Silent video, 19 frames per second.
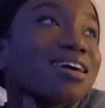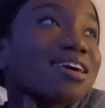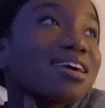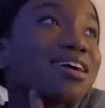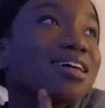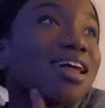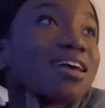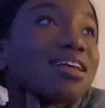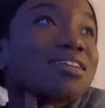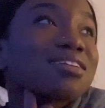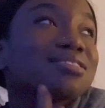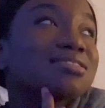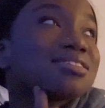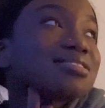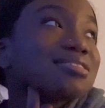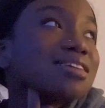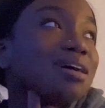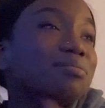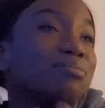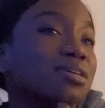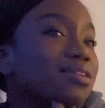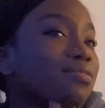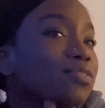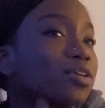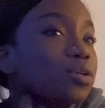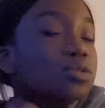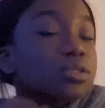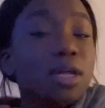it like i'm
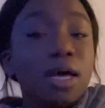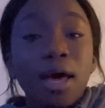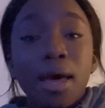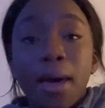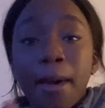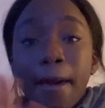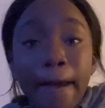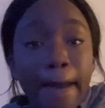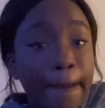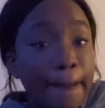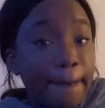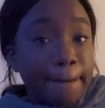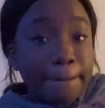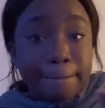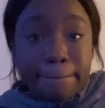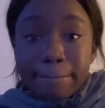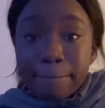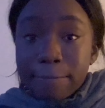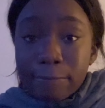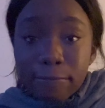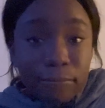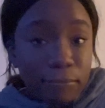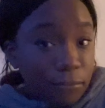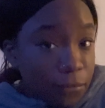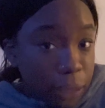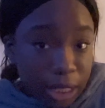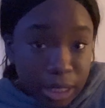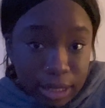confused
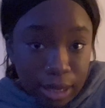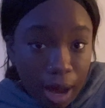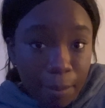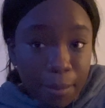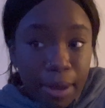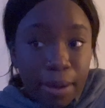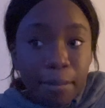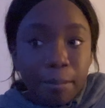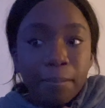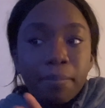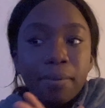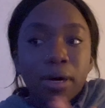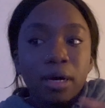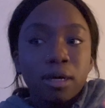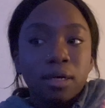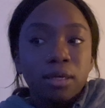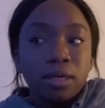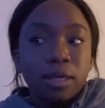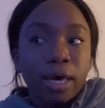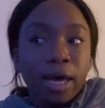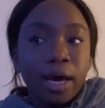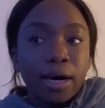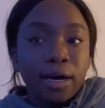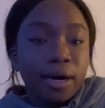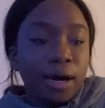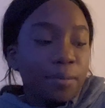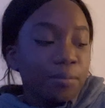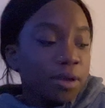please comment but
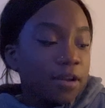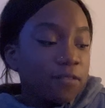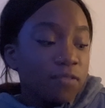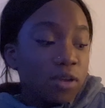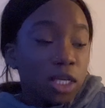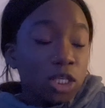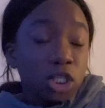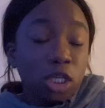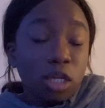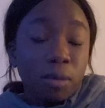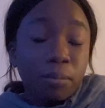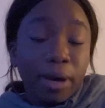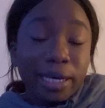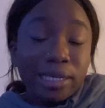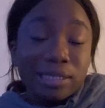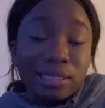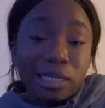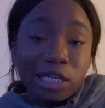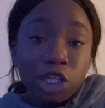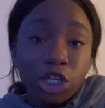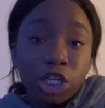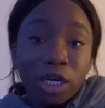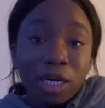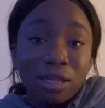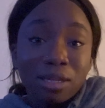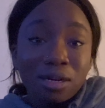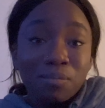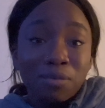yeah i'm gonna finish eating my dinner
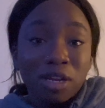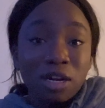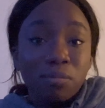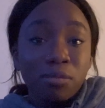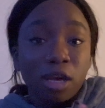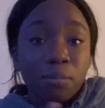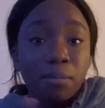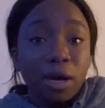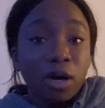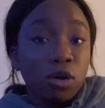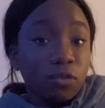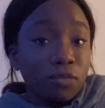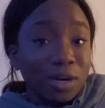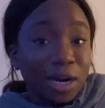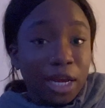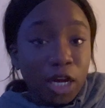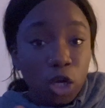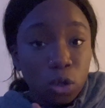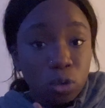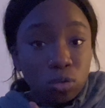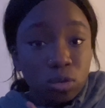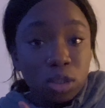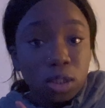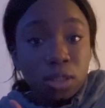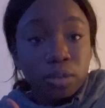and then i'm gonna make my overnight oats